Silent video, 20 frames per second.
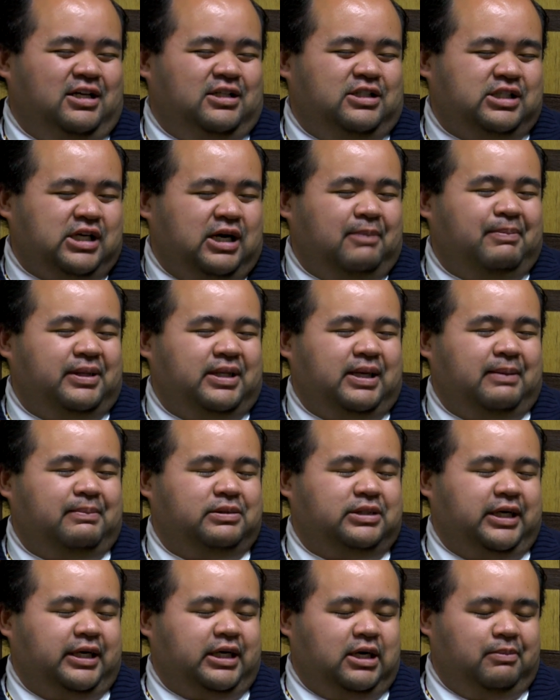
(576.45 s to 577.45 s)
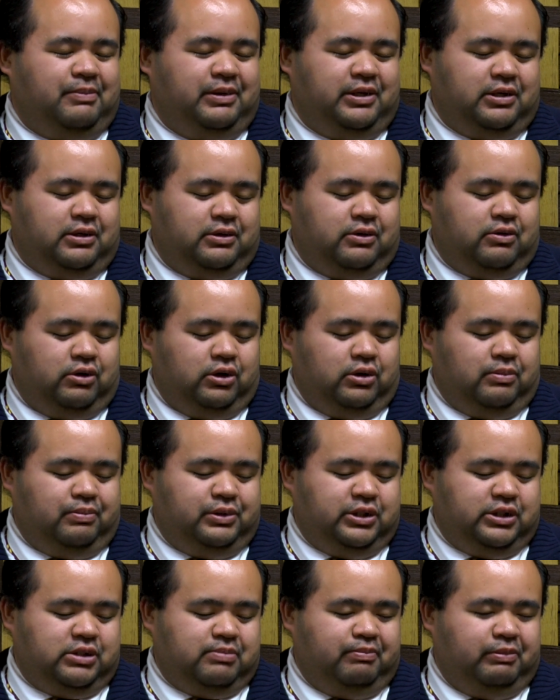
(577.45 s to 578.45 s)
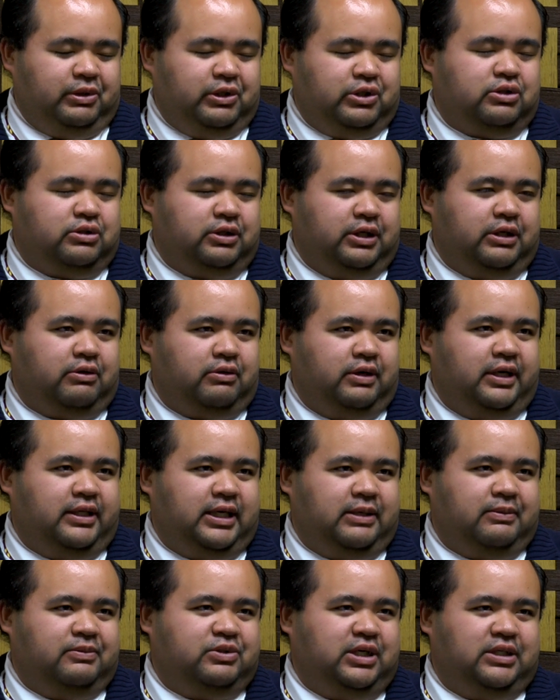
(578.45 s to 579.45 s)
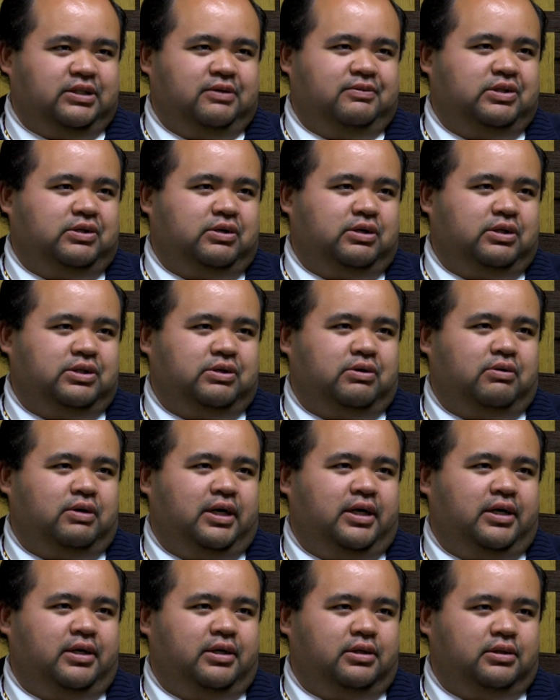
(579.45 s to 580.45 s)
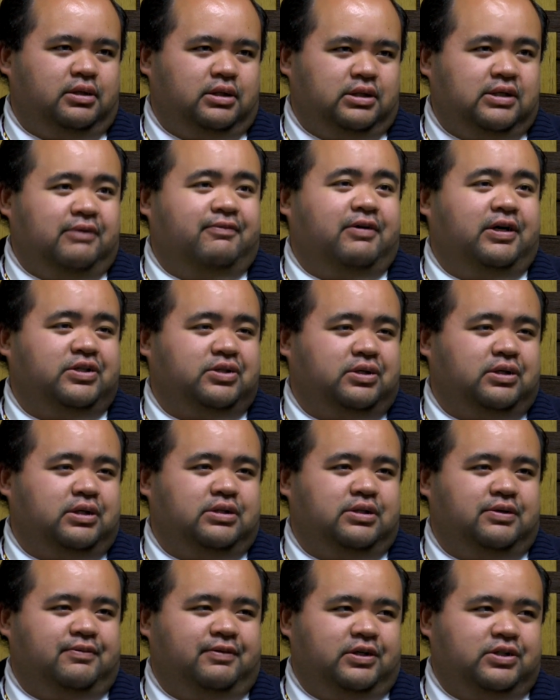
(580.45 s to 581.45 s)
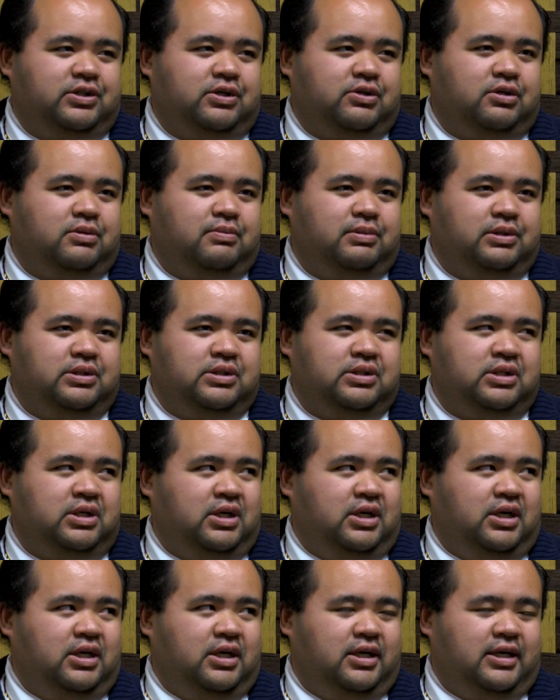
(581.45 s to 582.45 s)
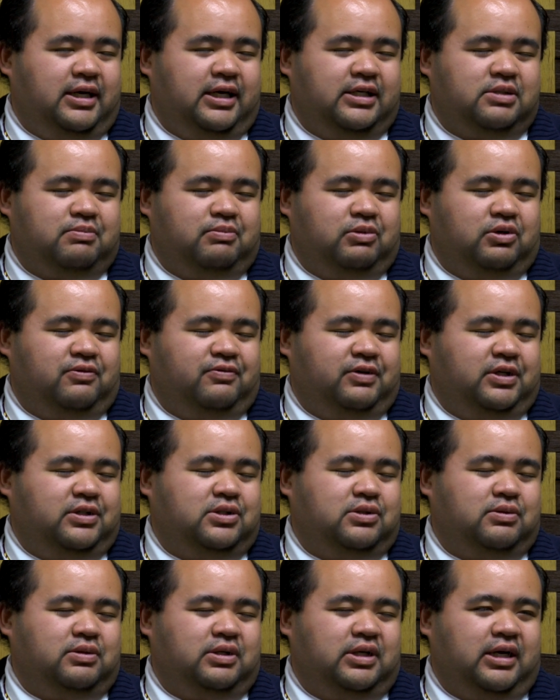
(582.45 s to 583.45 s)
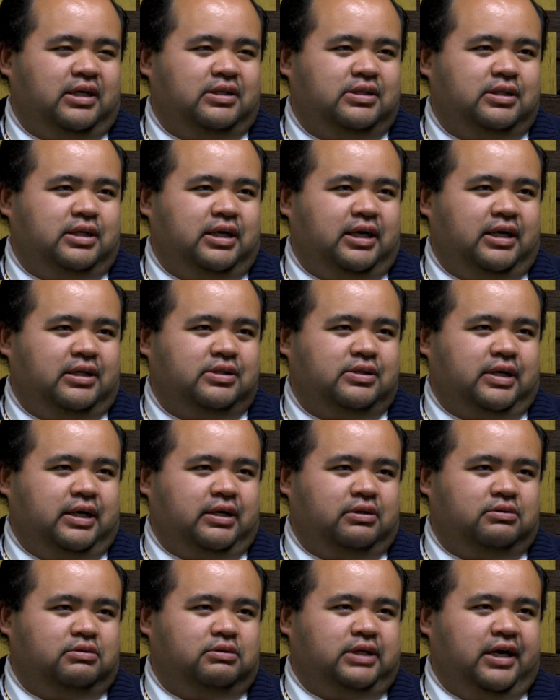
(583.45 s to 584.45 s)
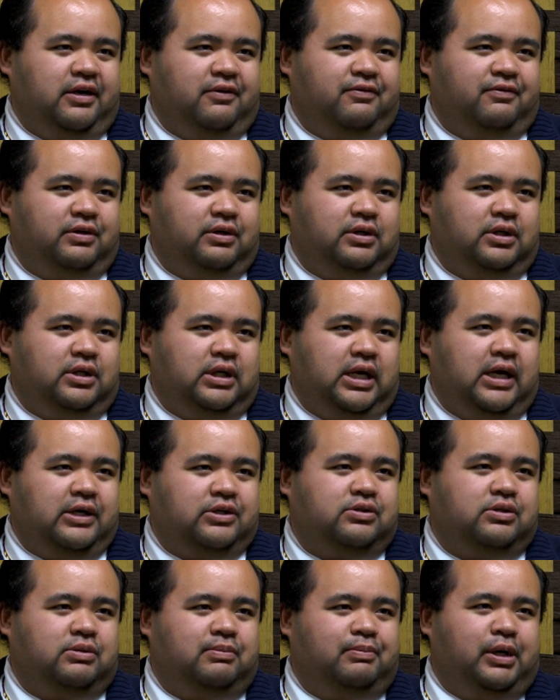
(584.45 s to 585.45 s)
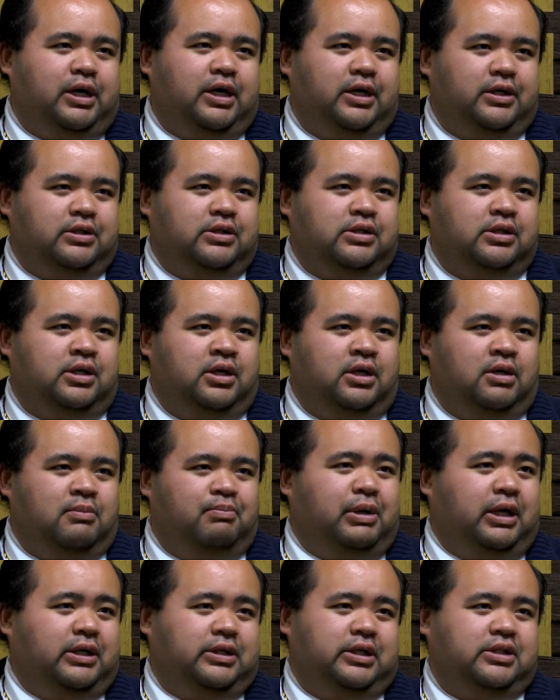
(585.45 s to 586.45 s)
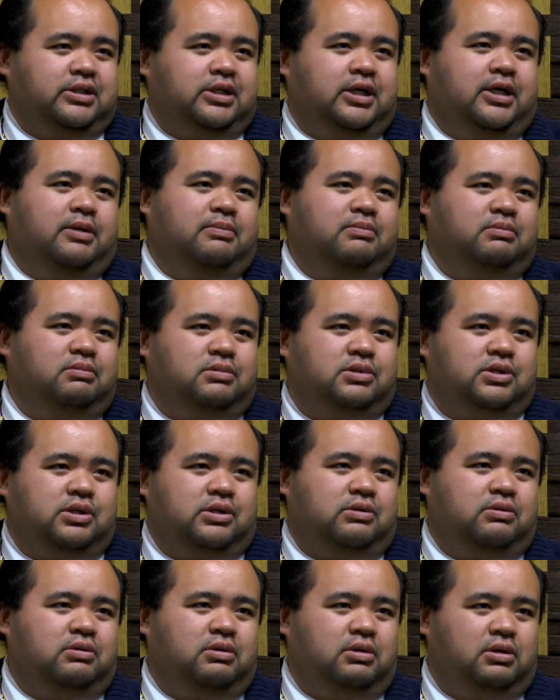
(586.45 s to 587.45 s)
just helping that, like helping a group just mutually create that objective is great. A diverse group. It adds more fun to it. It adds like life and extra bonding time, so.